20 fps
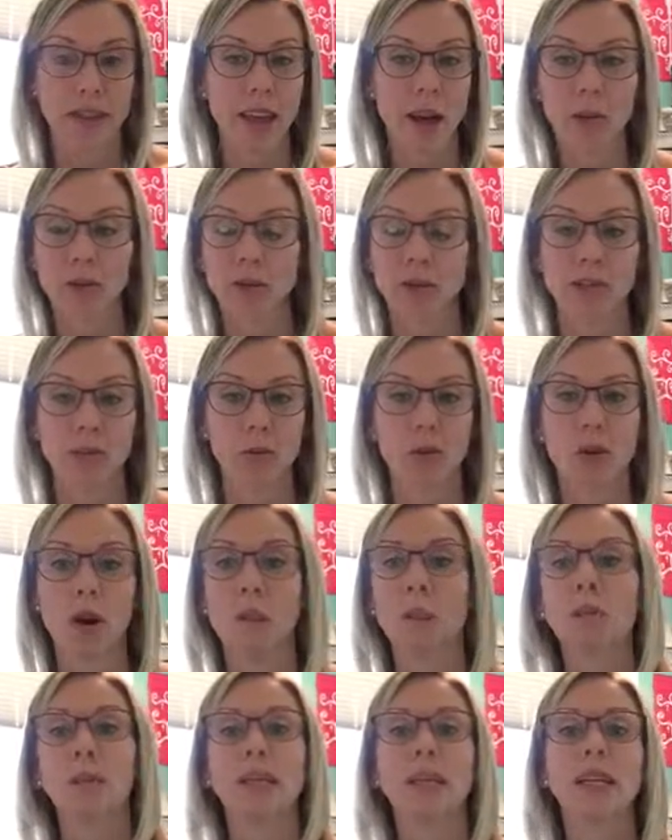That would just
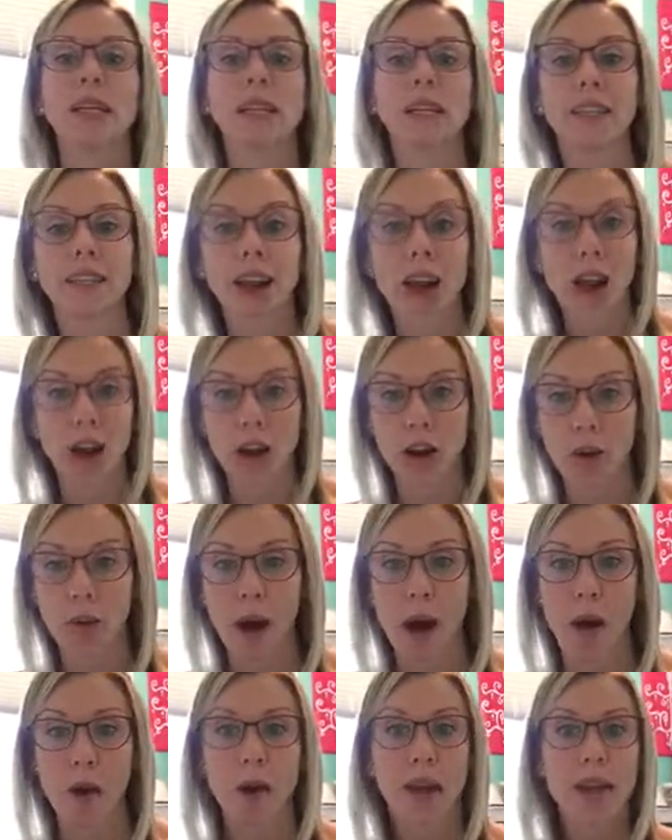completely tire you
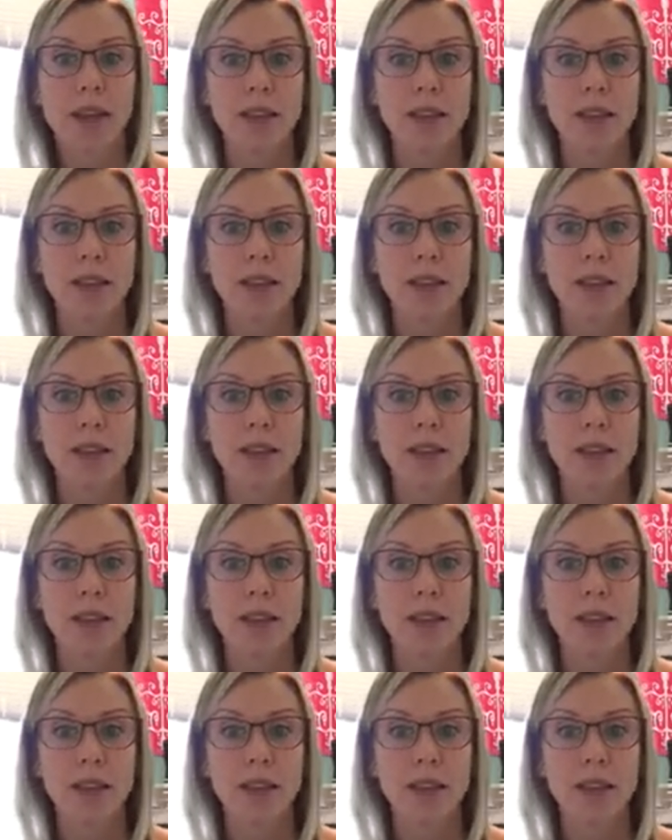out.